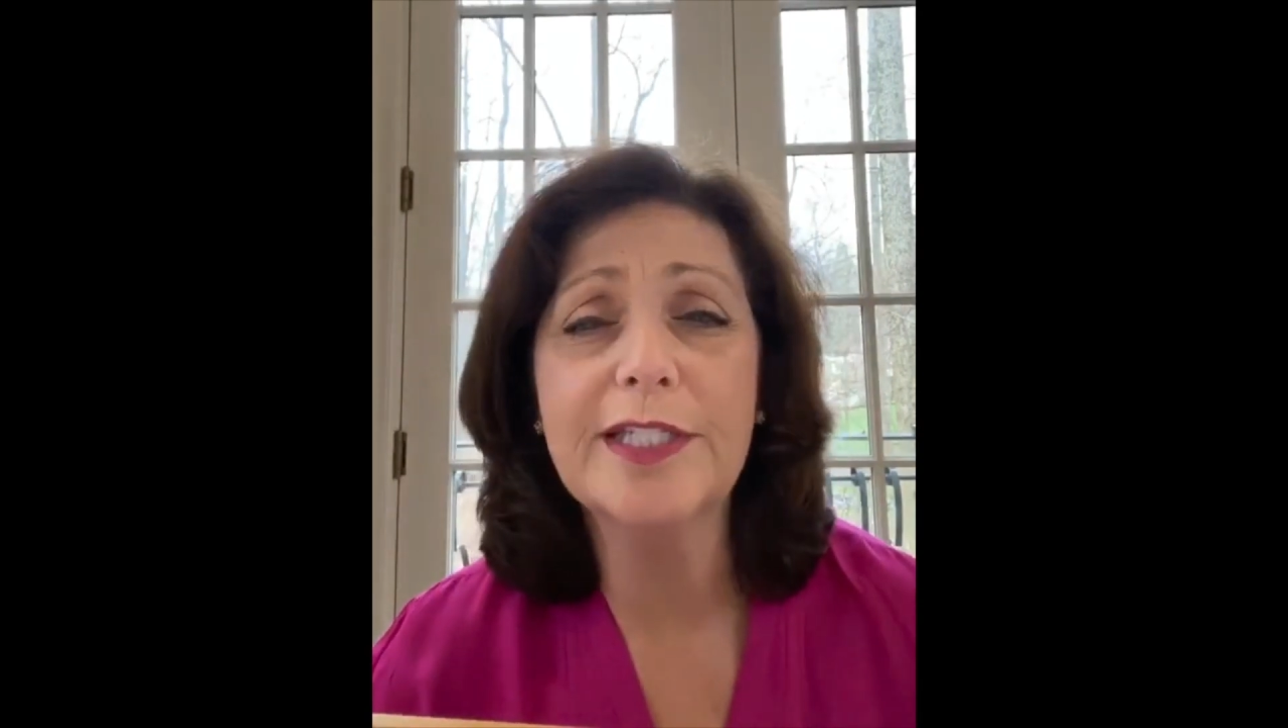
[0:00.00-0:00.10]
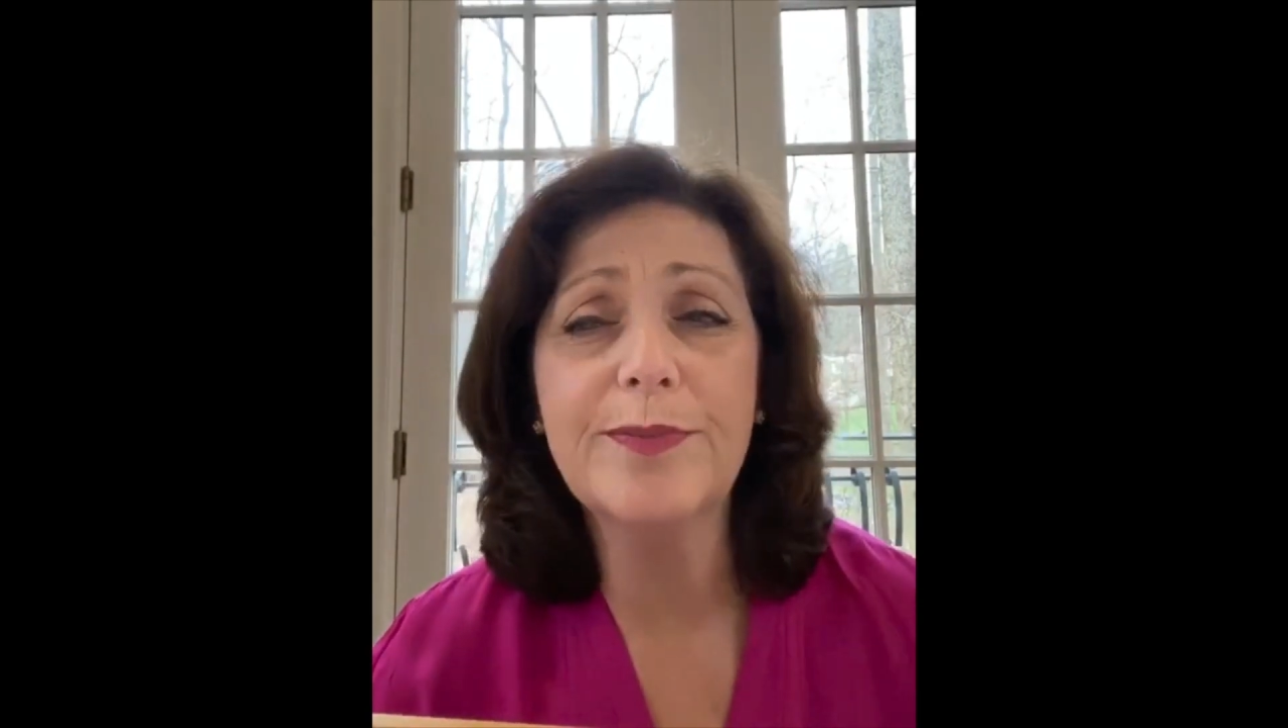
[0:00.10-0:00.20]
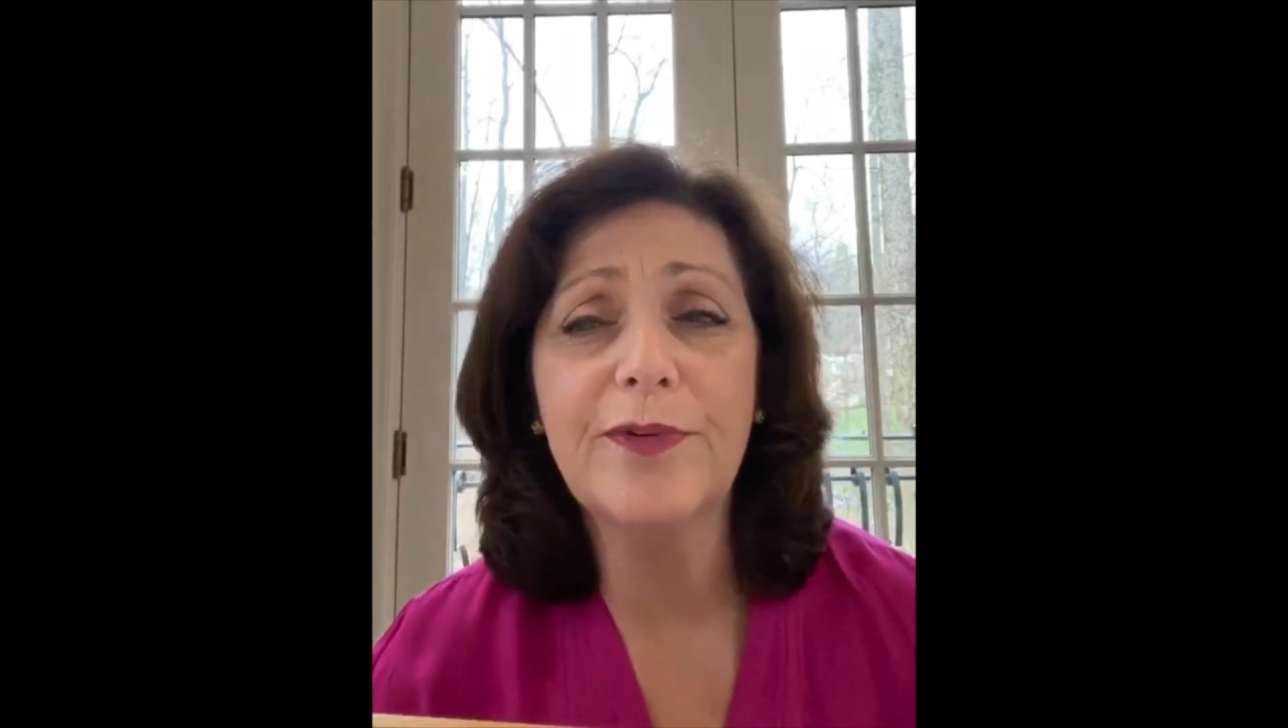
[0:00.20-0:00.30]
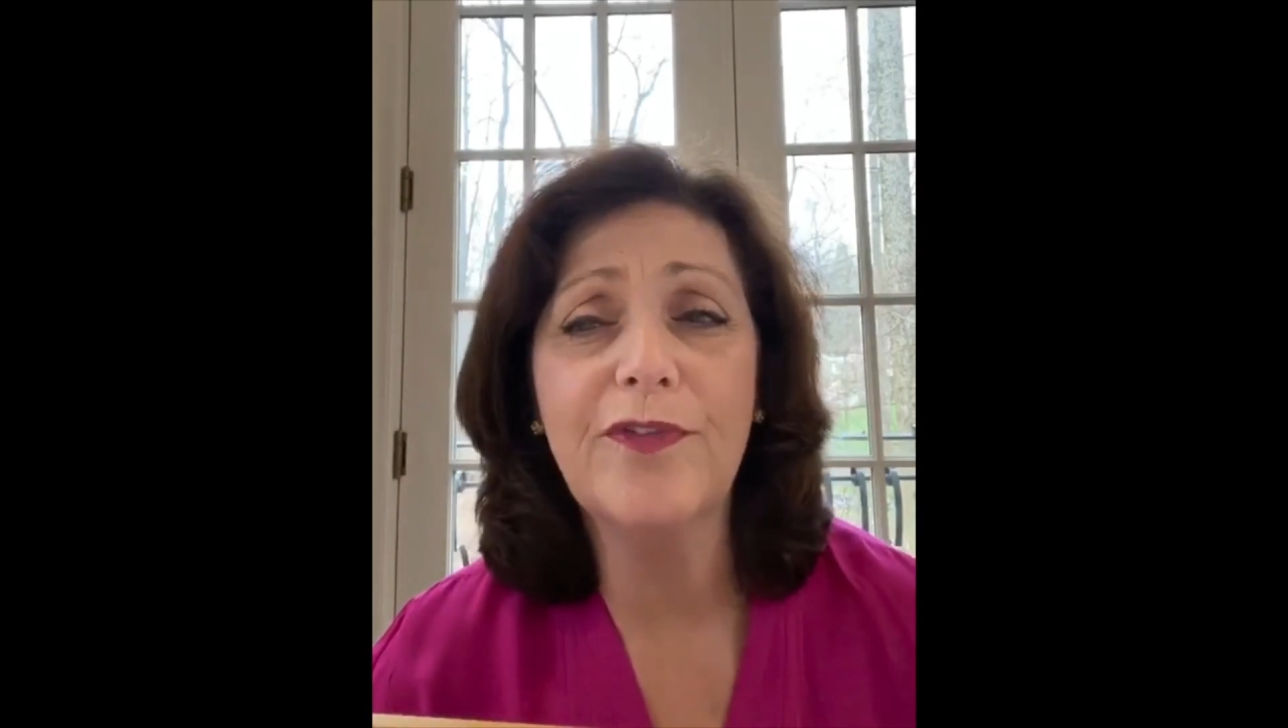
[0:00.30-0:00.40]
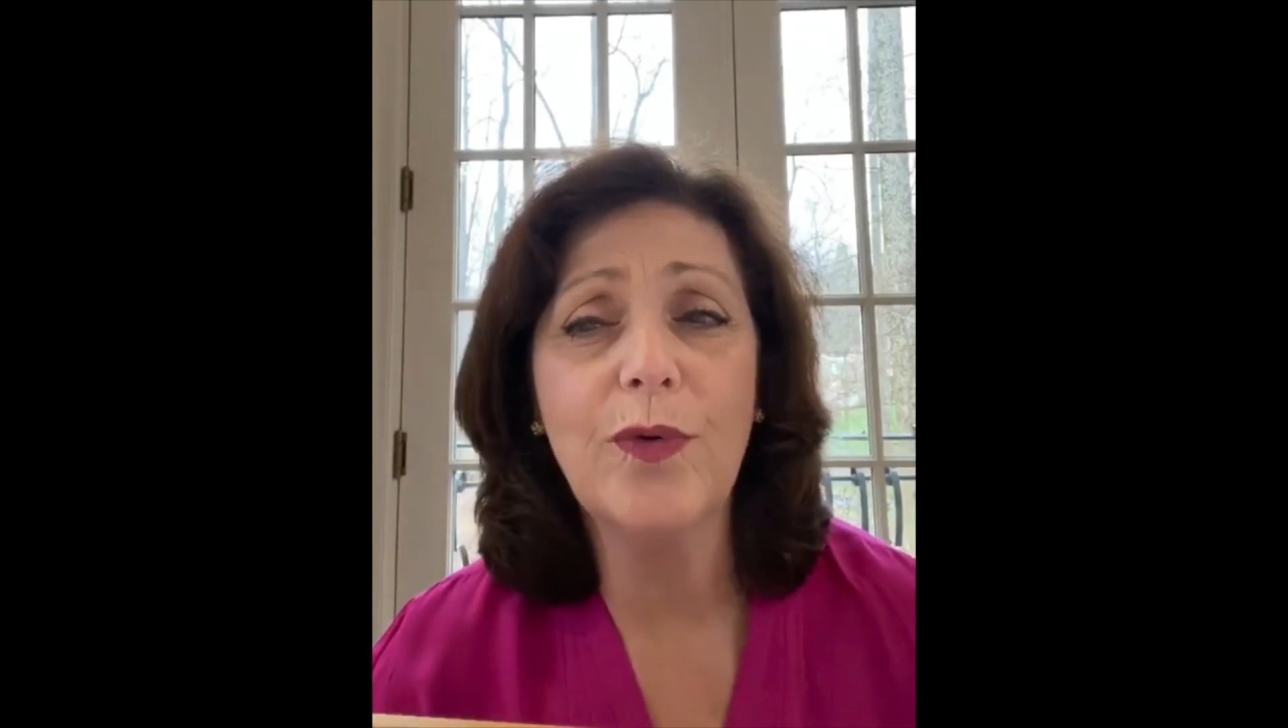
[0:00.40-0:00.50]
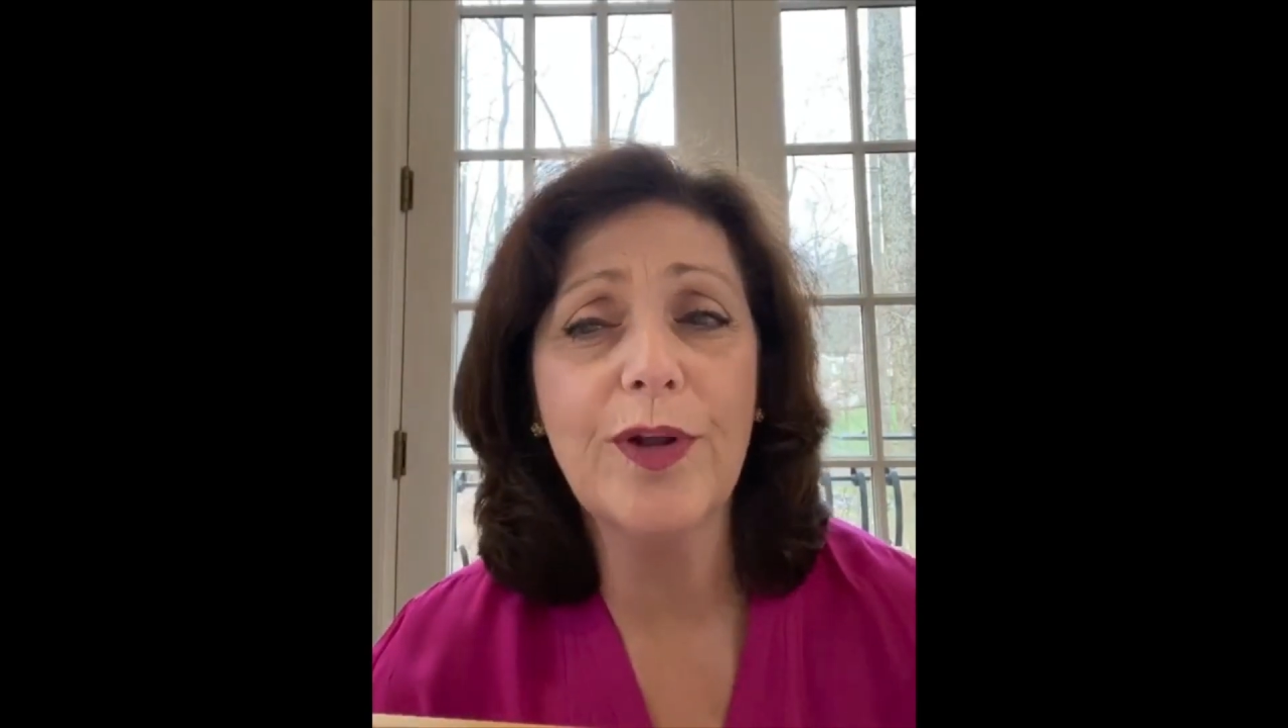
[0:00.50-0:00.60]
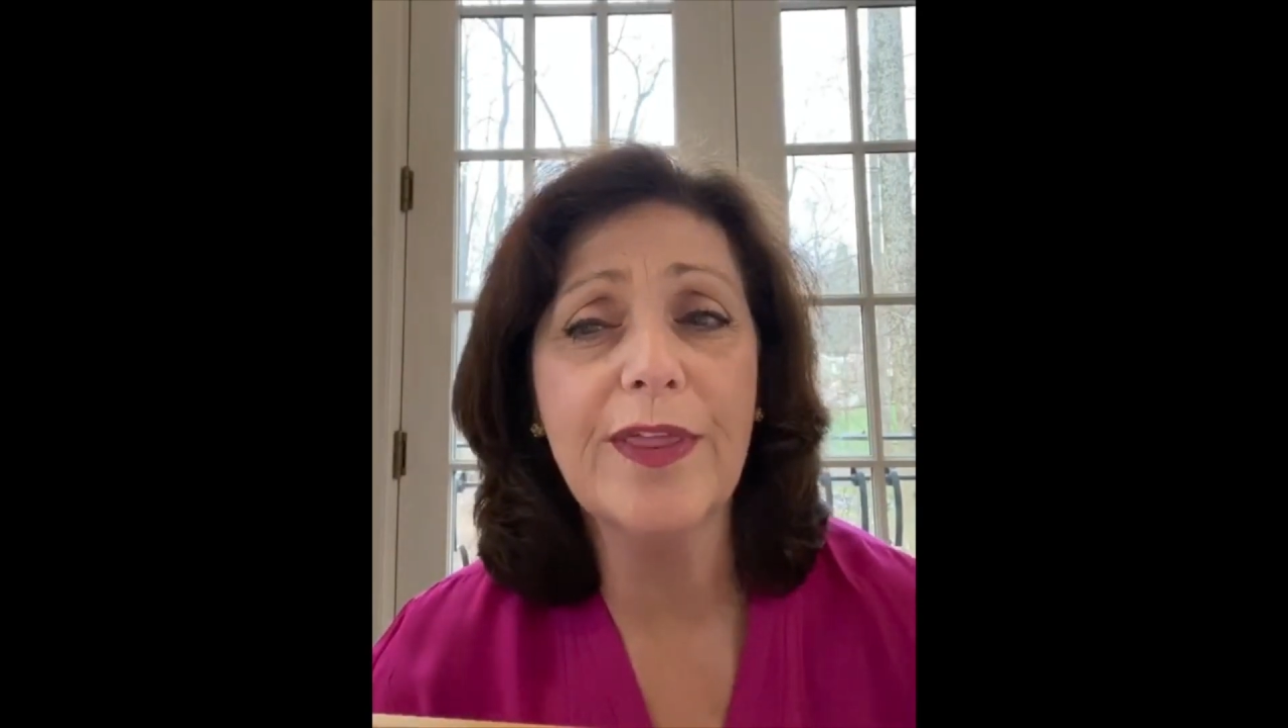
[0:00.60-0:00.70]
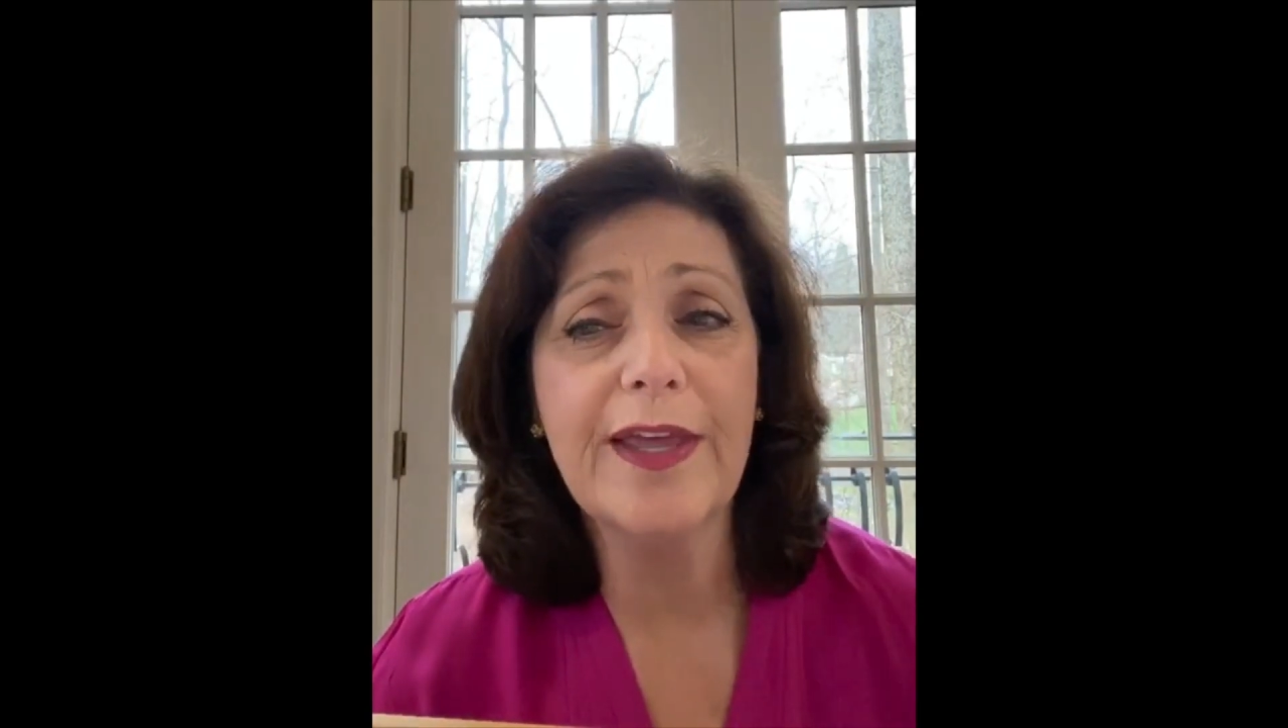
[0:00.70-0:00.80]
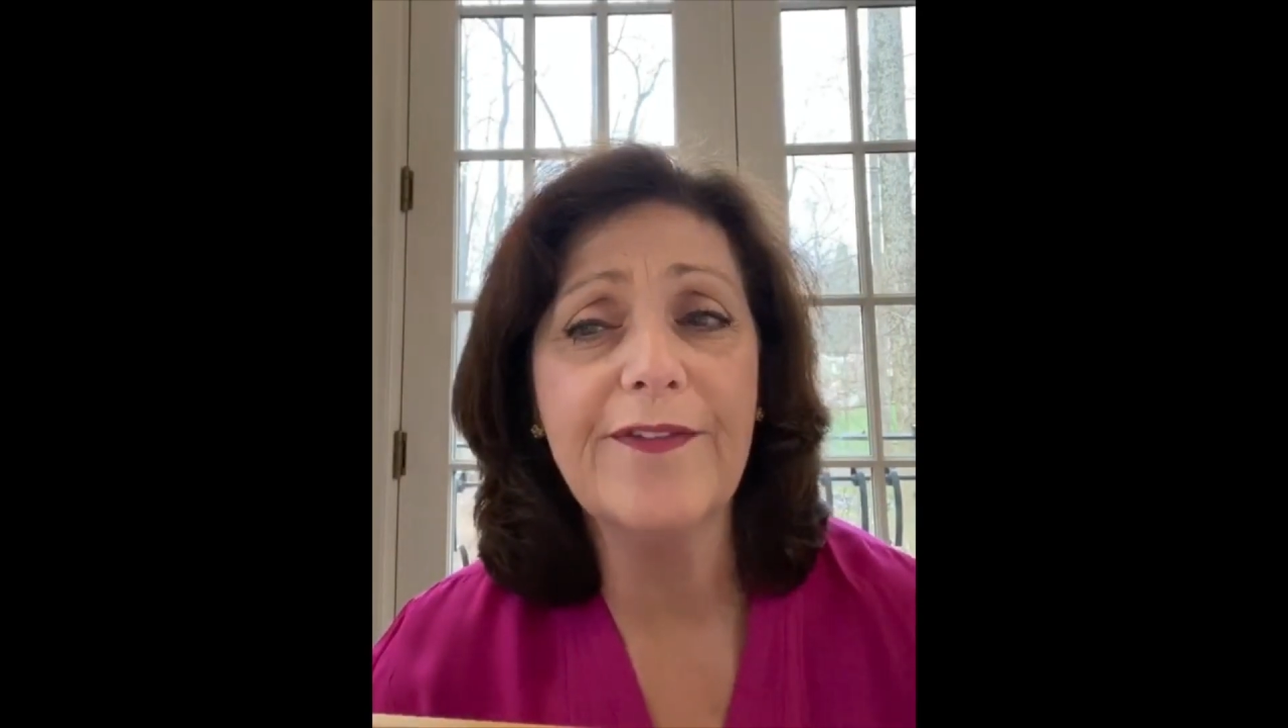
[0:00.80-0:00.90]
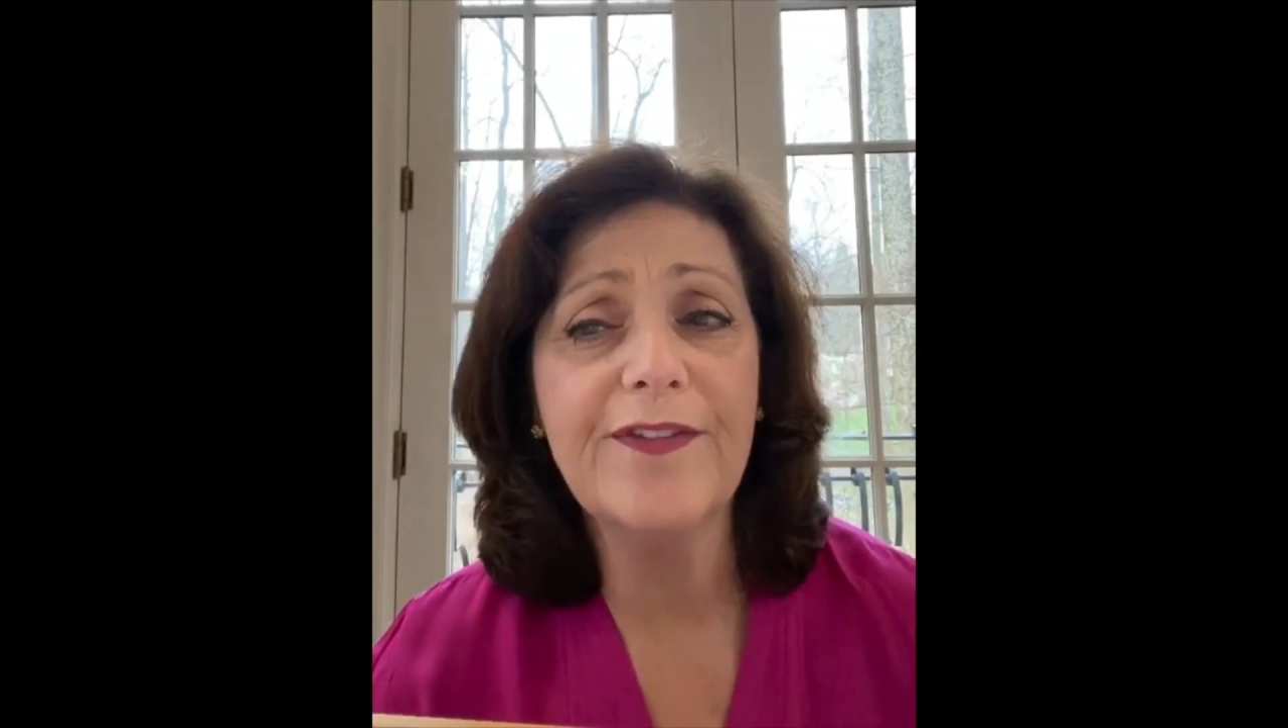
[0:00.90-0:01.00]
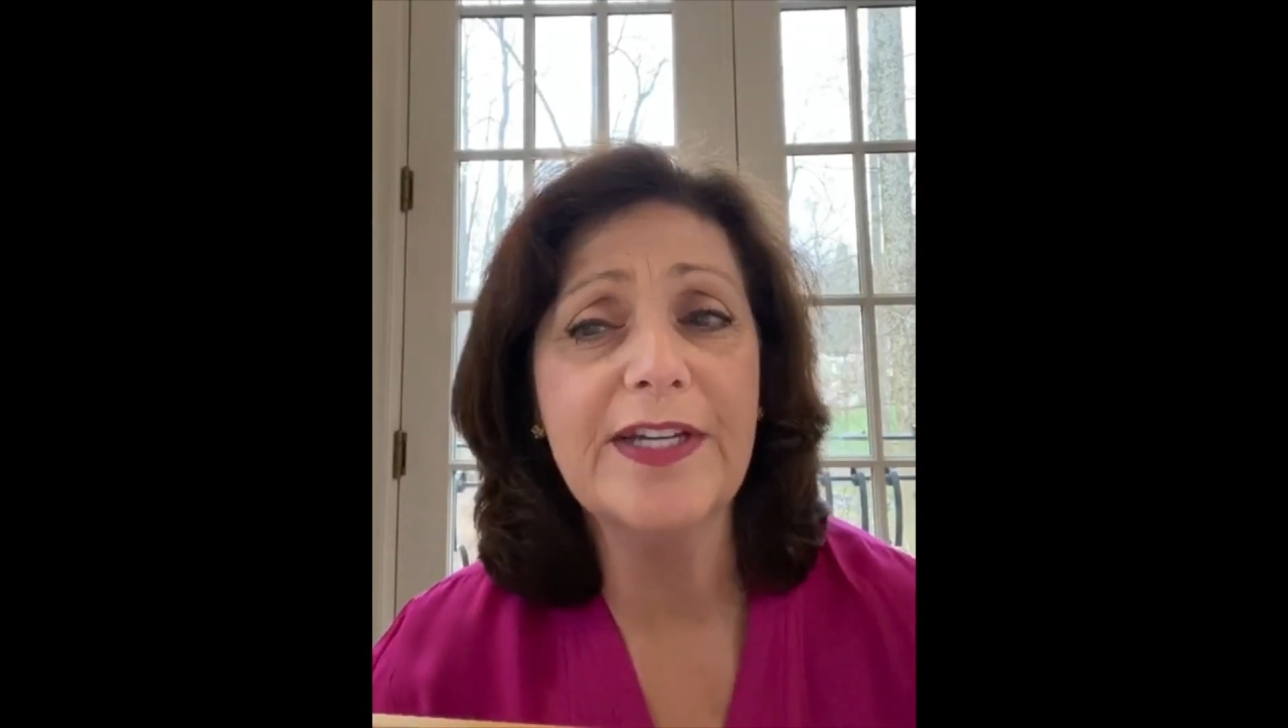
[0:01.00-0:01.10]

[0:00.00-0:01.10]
before they feel